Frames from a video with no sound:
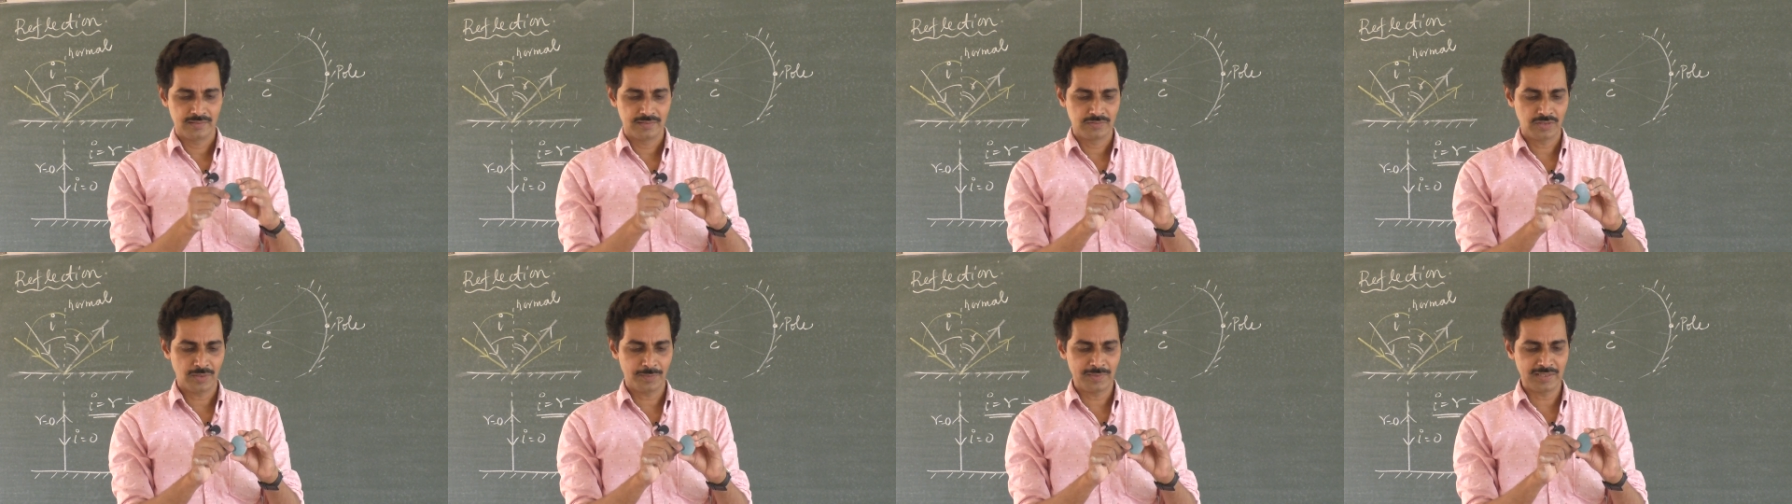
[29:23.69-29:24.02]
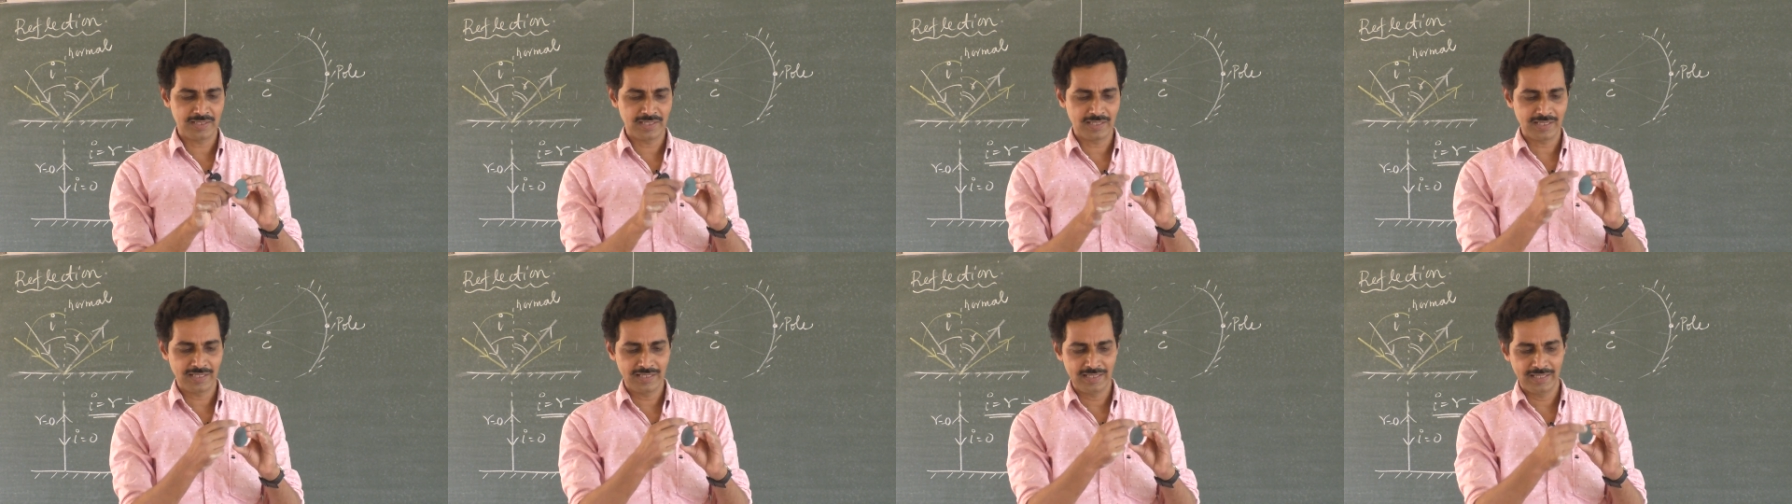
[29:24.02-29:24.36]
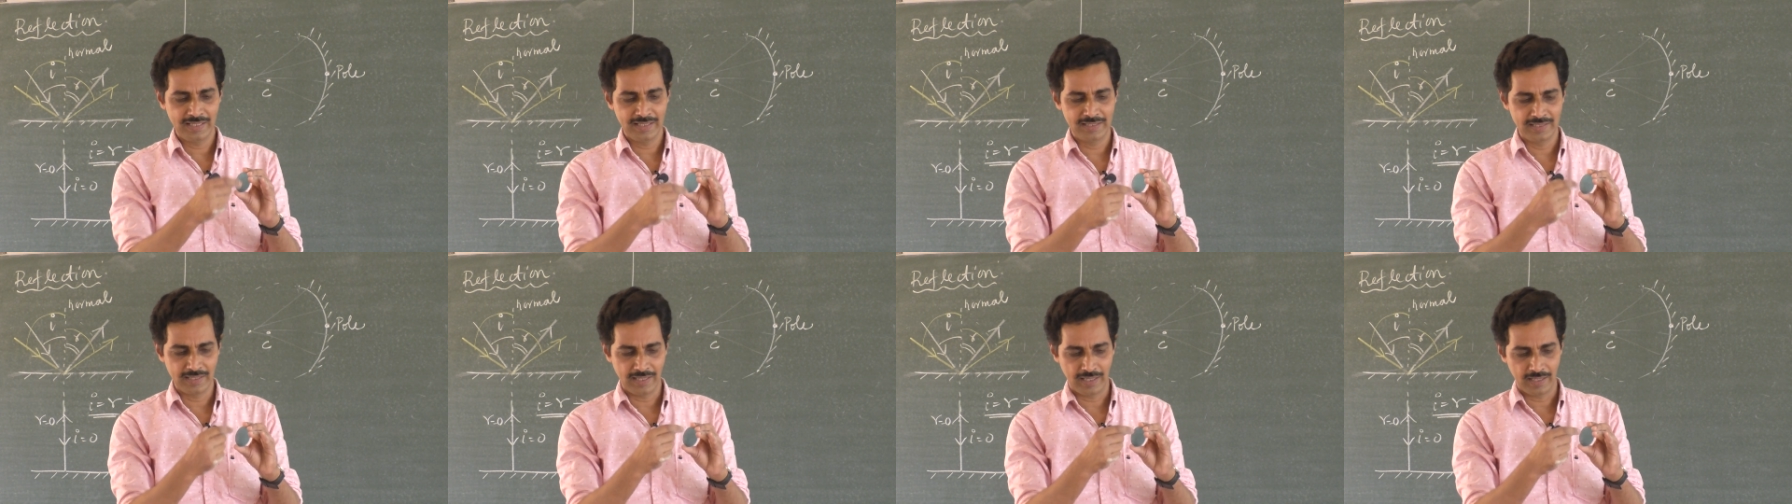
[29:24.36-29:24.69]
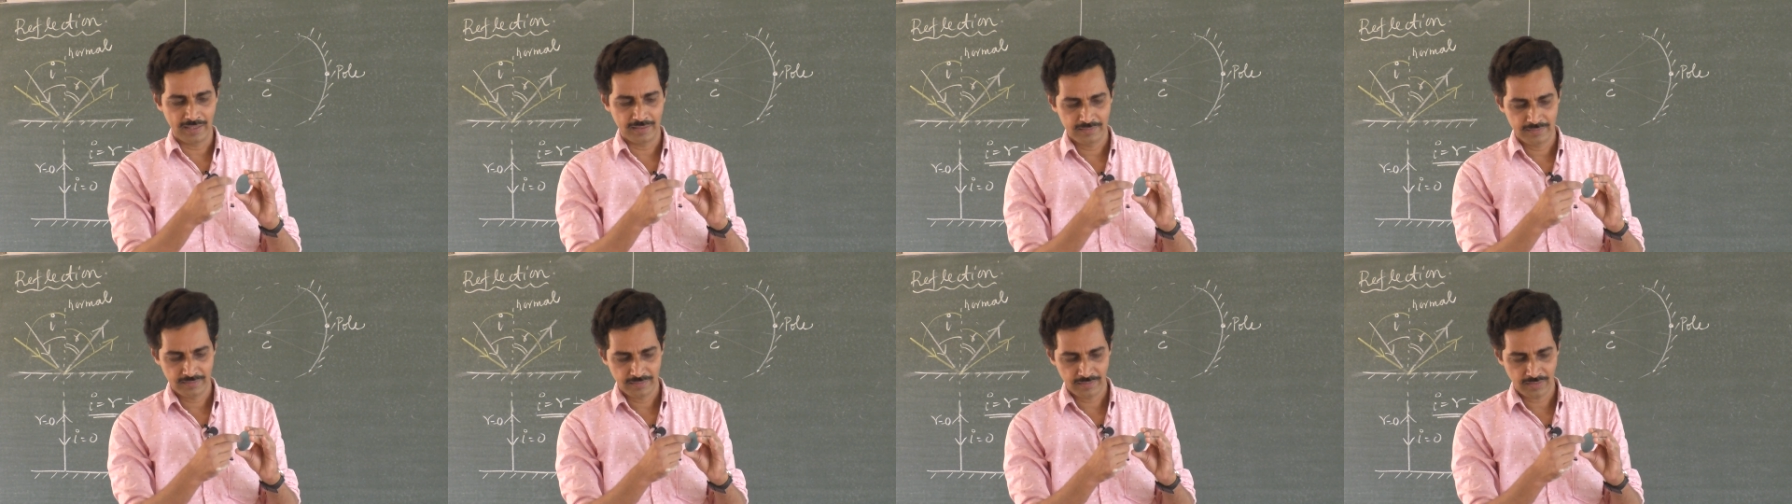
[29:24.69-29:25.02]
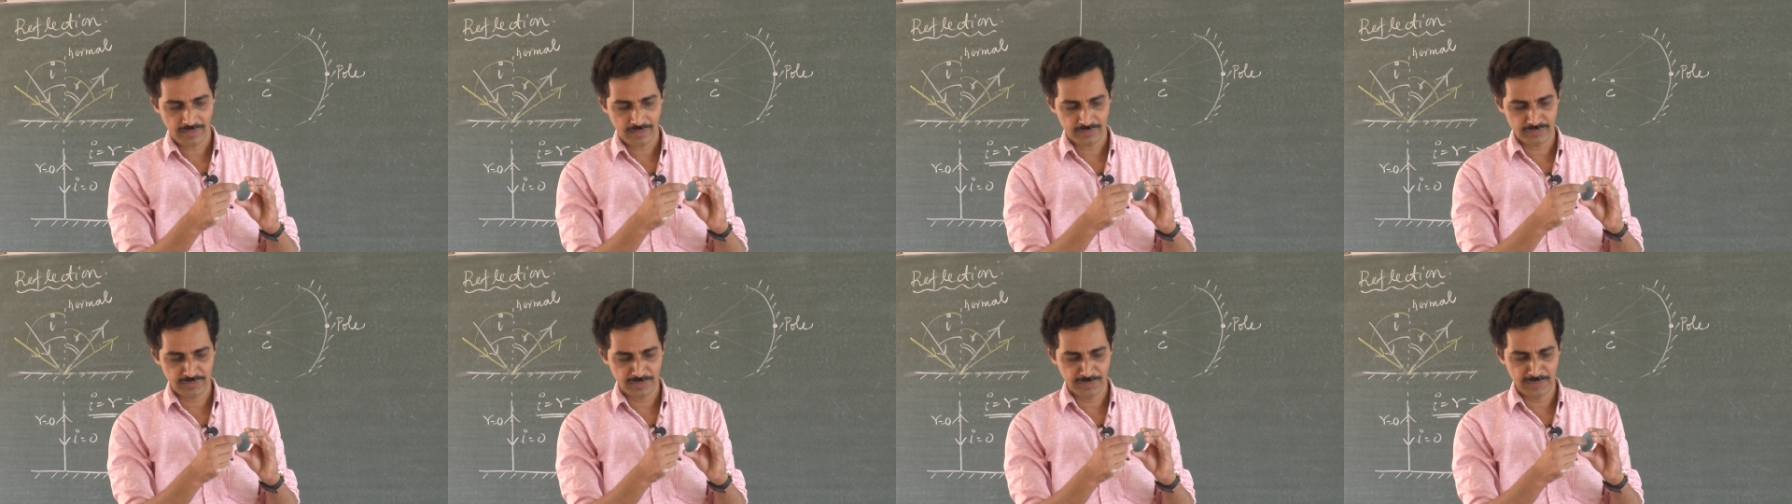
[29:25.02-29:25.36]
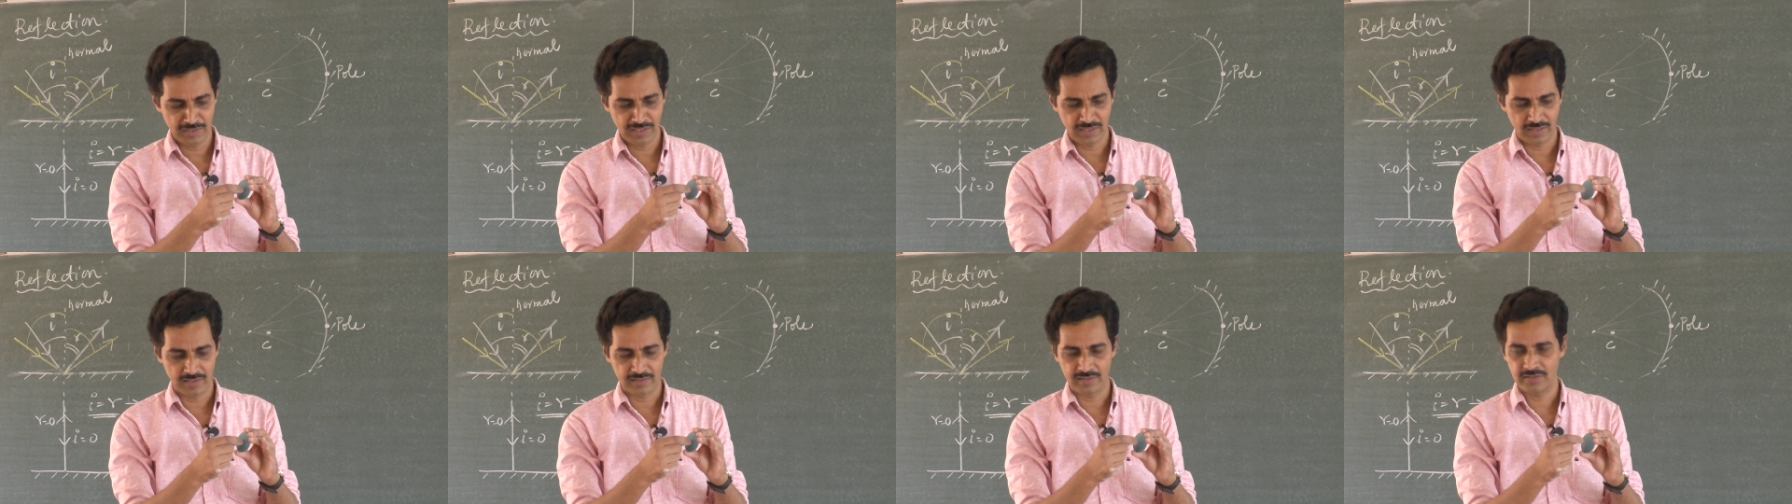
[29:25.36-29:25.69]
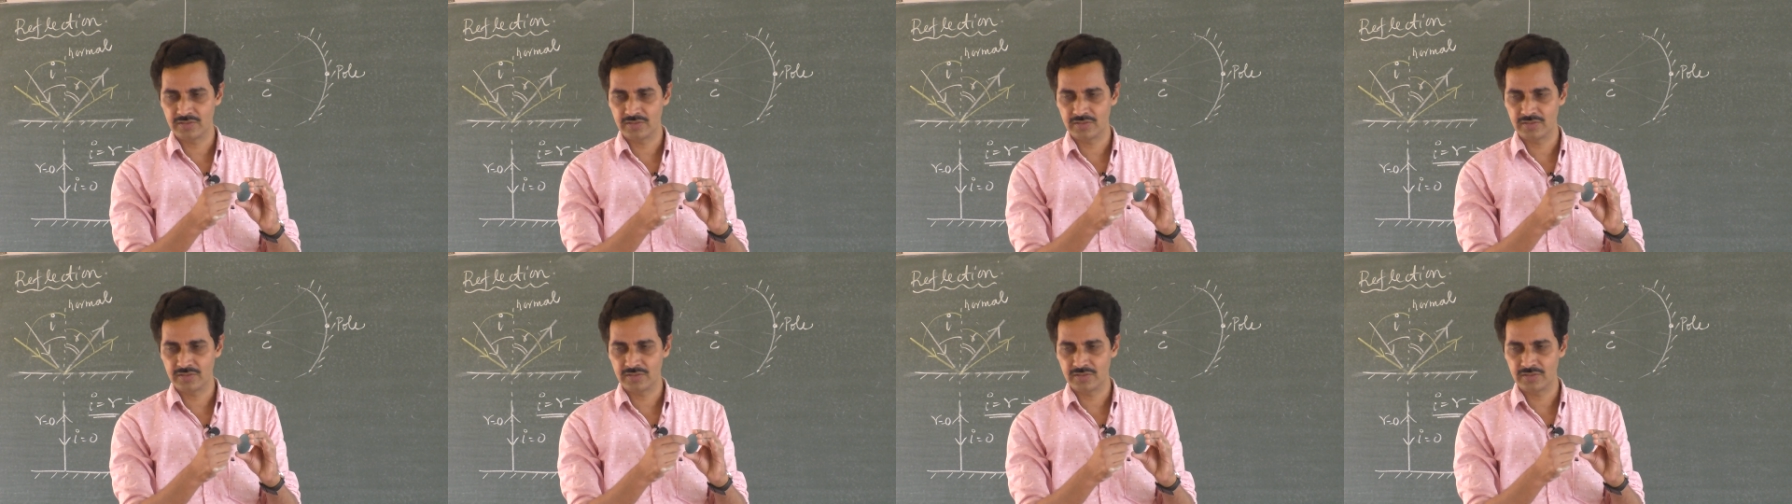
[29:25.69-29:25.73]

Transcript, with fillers: geometrical area of the mirror